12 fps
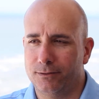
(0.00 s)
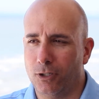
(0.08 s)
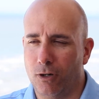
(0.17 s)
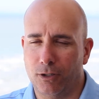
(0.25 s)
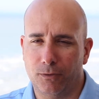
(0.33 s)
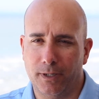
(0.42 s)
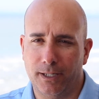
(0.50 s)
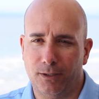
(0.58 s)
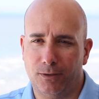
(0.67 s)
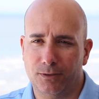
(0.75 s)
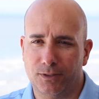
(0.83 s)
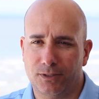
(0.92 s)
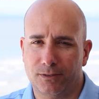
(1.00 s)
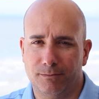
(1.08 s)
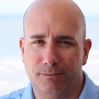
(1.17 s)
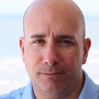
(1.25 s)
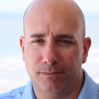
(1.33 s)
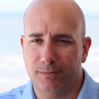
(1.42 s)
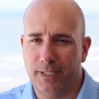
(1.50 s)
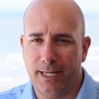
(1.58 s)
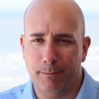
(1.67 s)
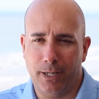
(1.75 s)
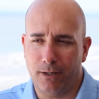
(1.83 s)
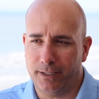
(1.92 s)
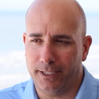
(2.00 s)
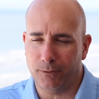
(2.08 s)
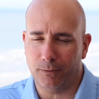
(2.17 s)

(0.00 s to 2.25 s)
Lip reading: guardrails, balcony